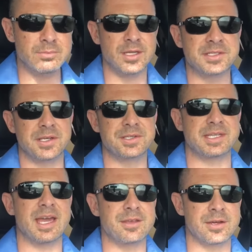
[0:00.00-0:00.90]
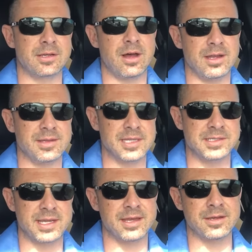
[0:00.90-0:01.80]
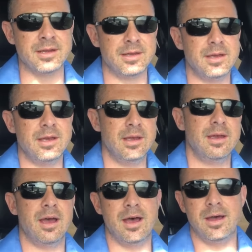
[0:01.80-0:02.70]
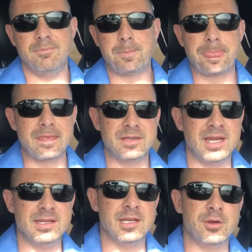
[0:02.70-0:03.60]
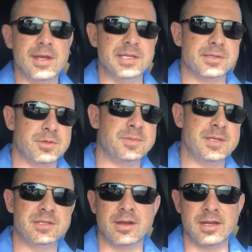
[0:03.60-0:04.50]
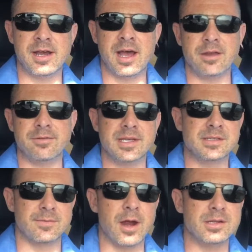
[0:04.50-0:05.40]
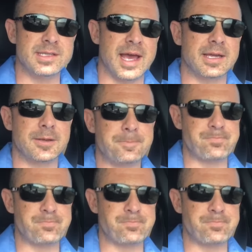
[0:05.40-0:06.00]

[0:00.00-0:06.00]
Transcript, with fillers: blood cells together and clot things together, um, tend to increase, which means you're at a higher risk of heart attack.